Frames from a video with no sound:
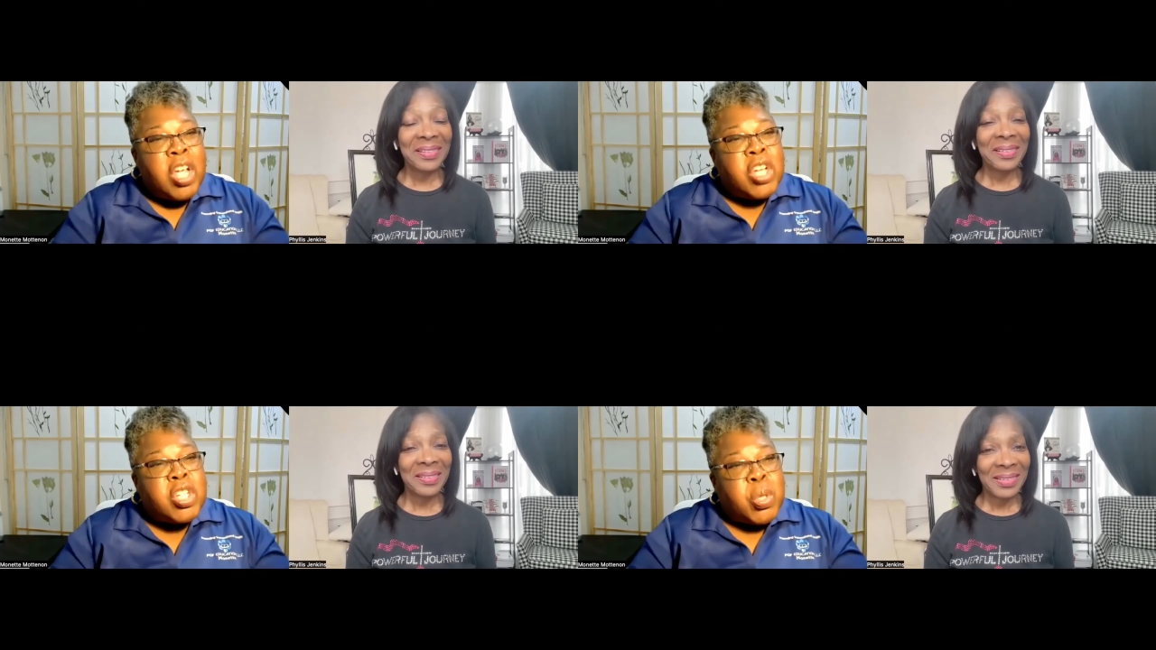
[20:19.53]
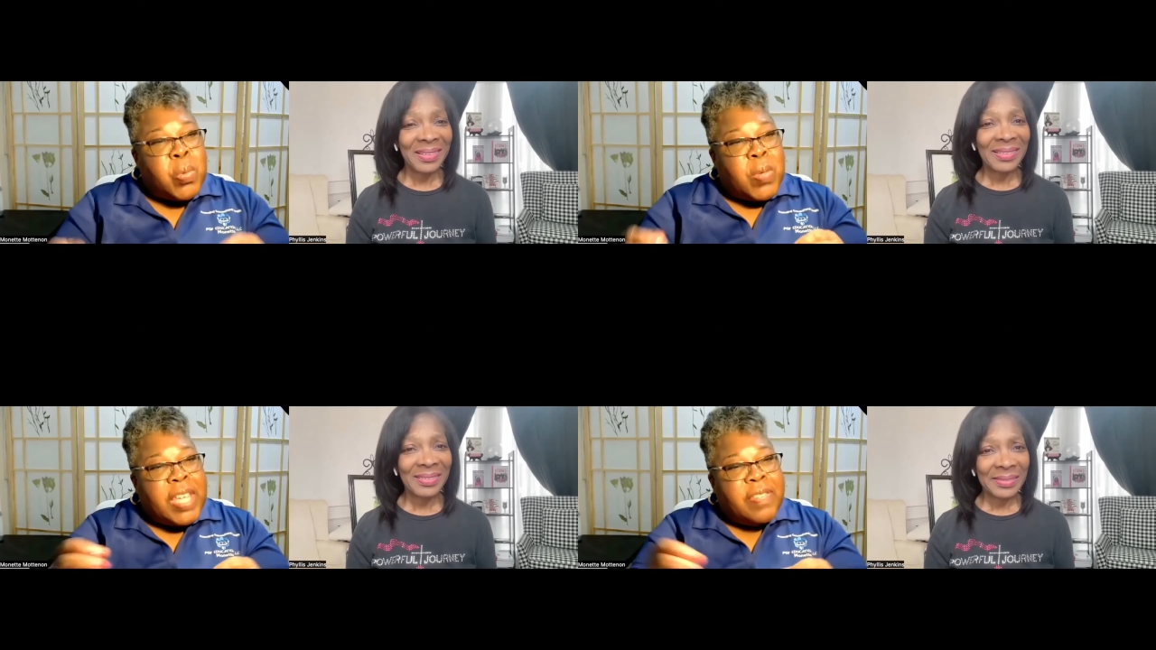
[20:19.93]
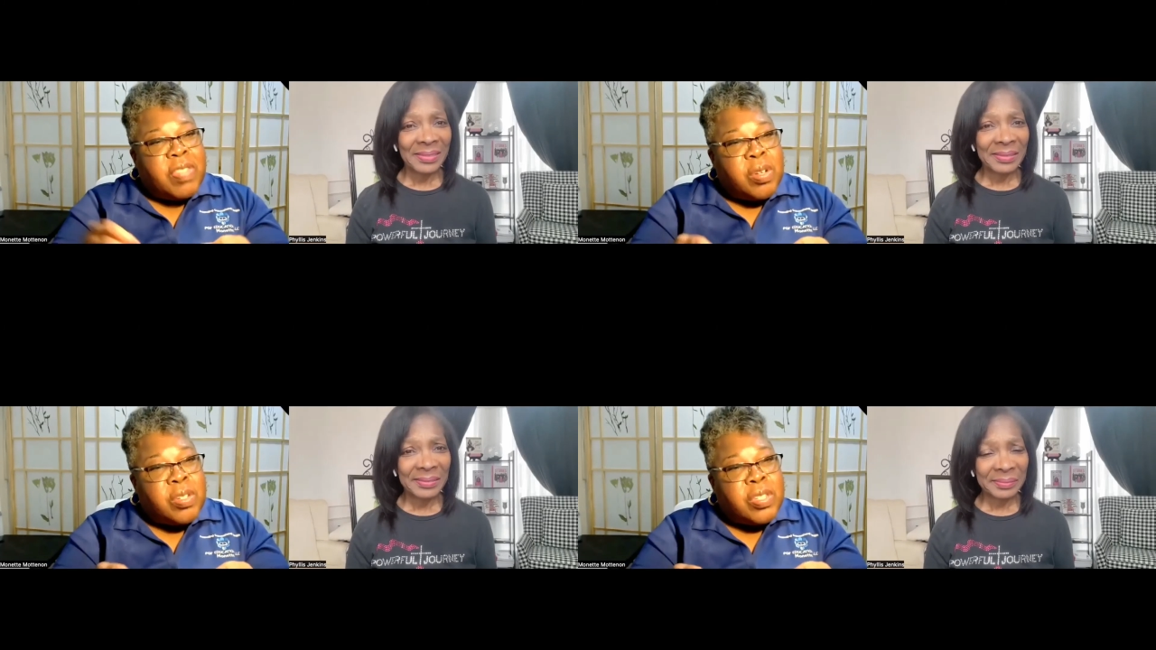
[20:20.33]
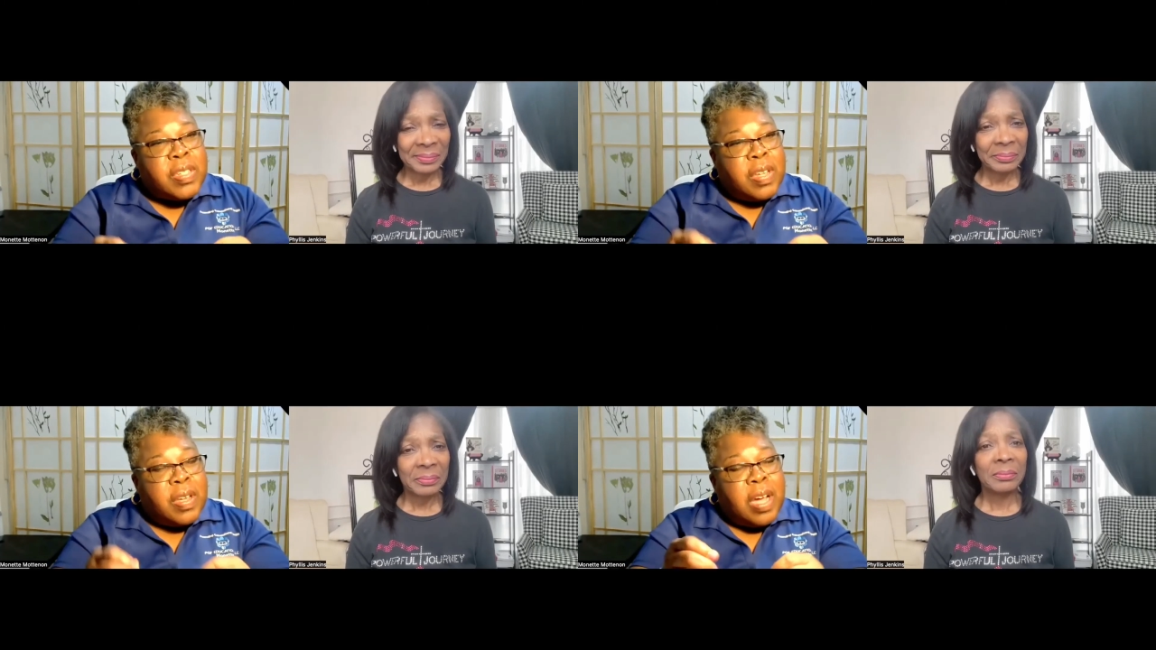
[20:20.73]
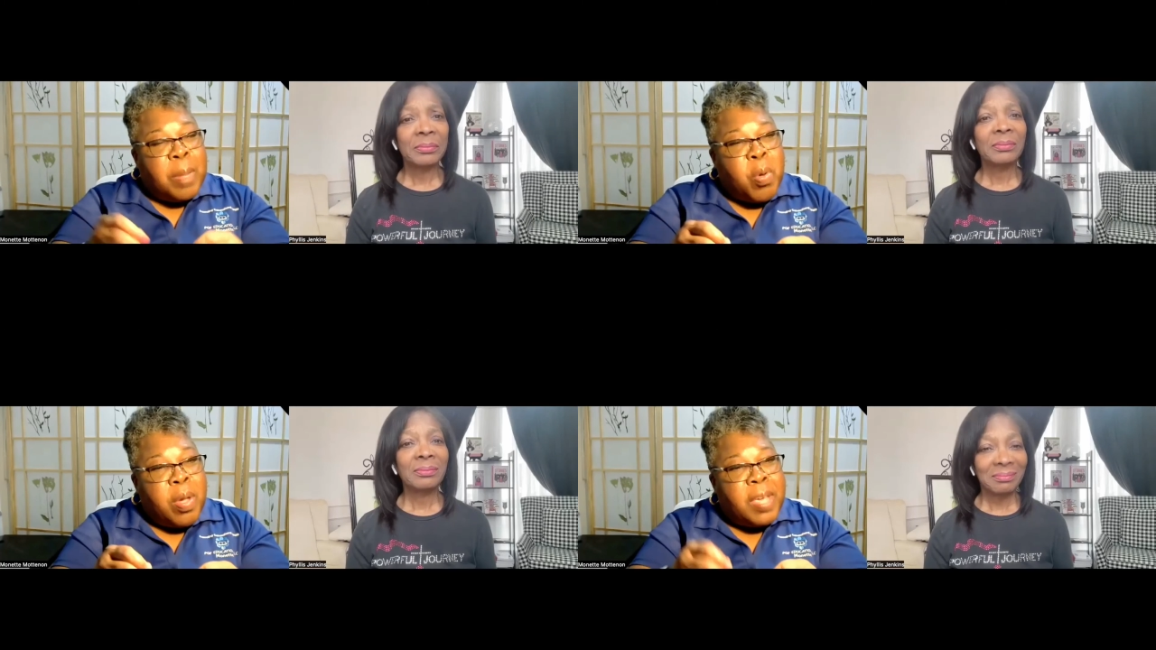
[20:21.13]
Speaker 1: So when we get those
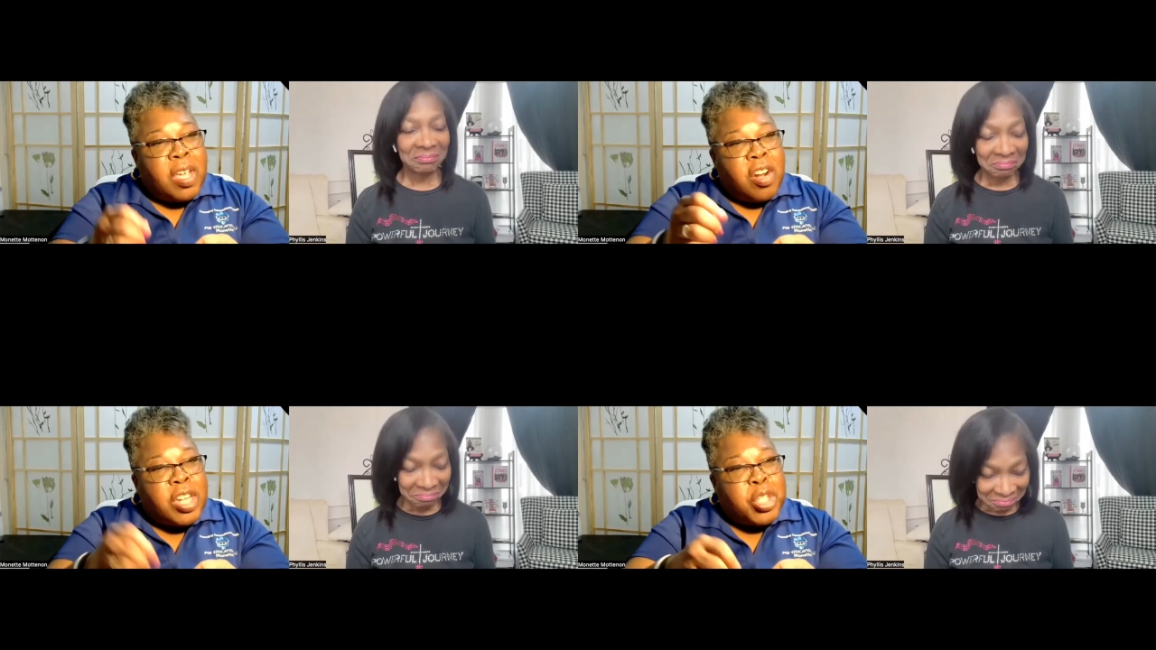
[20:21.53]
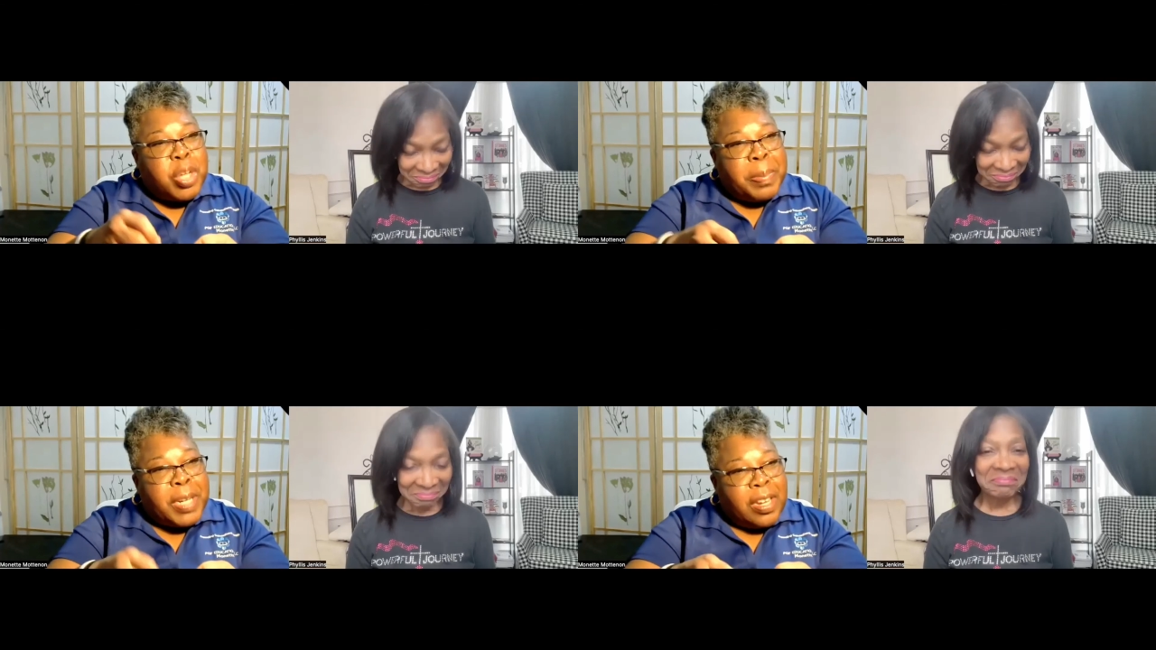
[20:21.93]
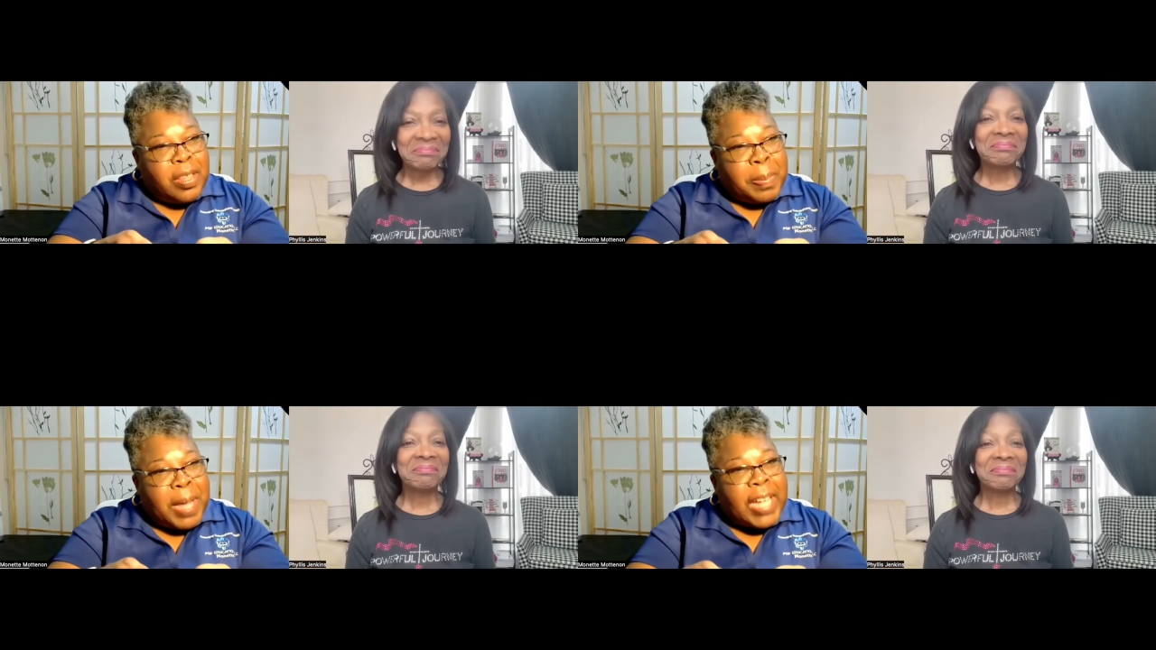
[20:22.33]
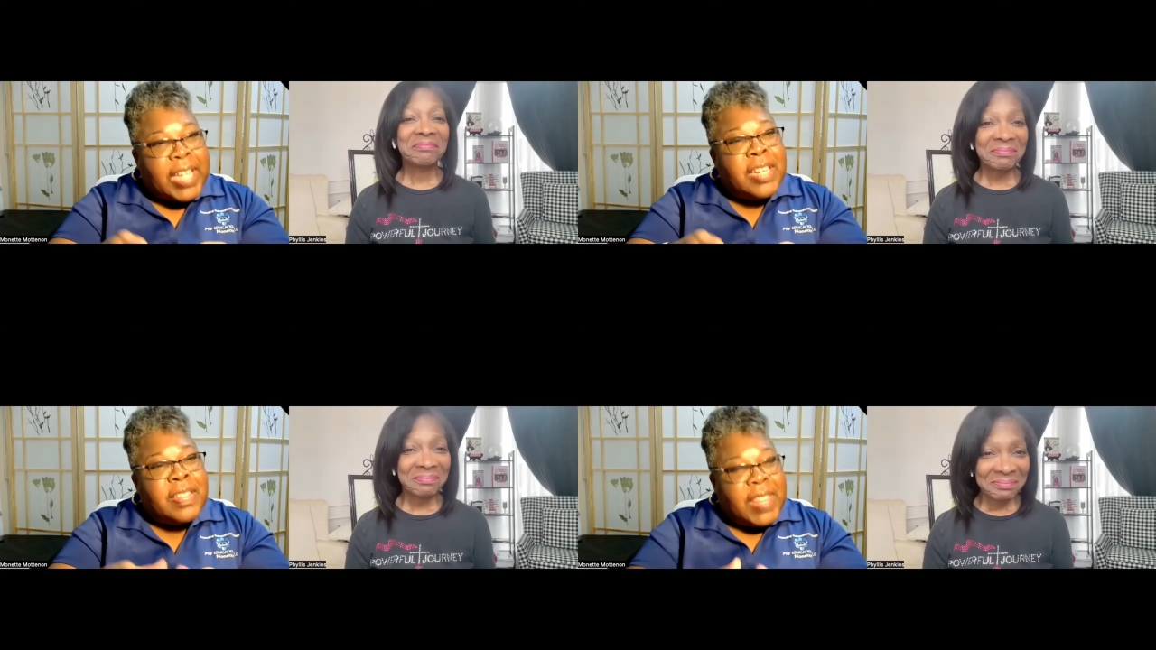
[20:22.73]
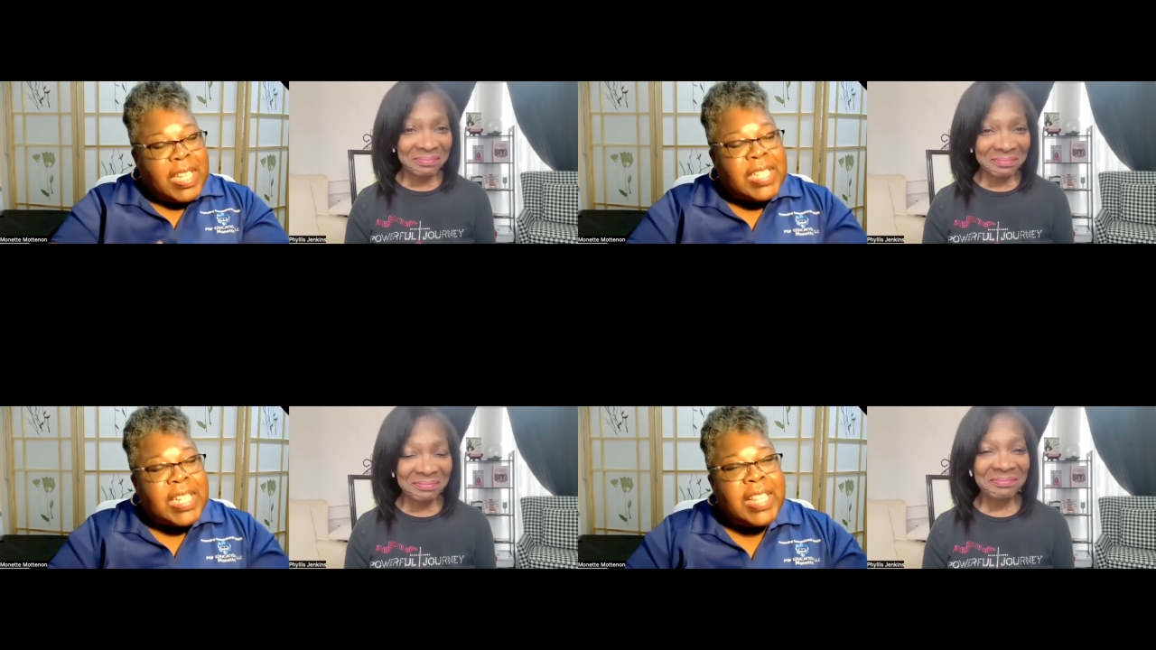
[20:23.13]
appointment cards, you can put it in the pocket and
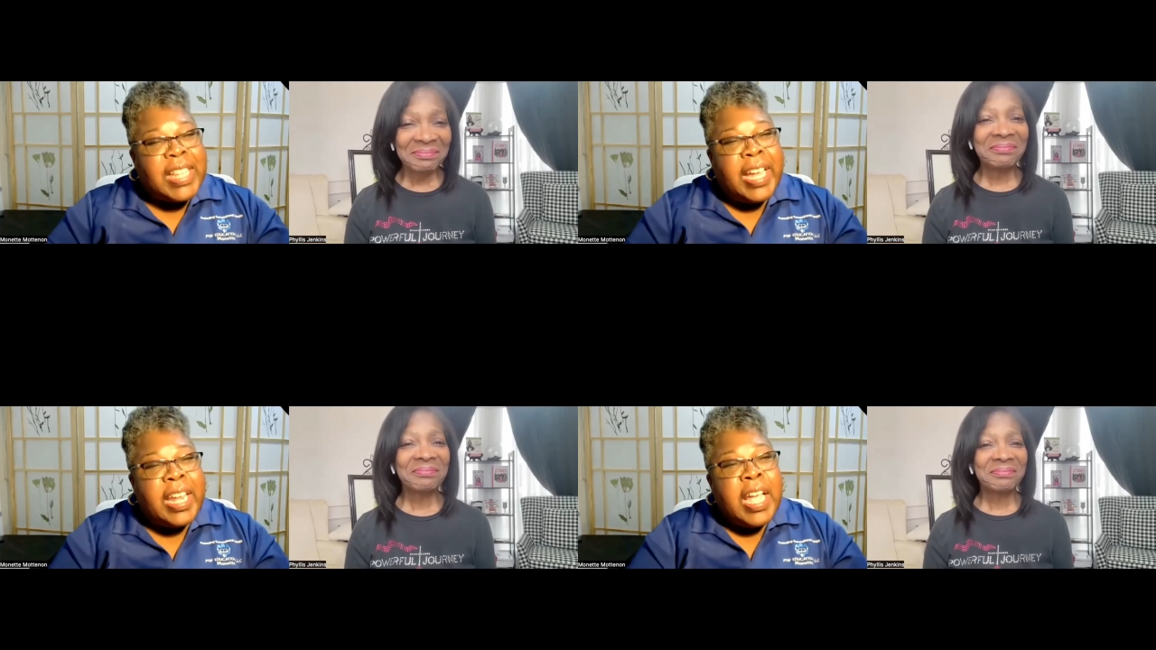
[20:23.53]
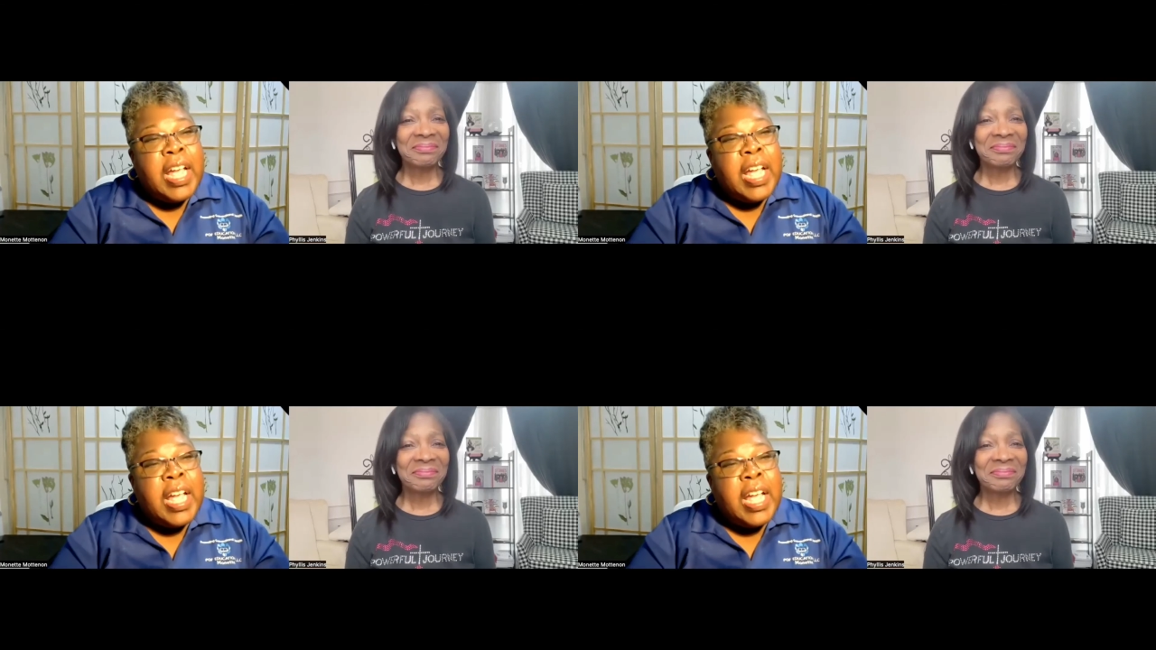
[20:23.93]
things like that.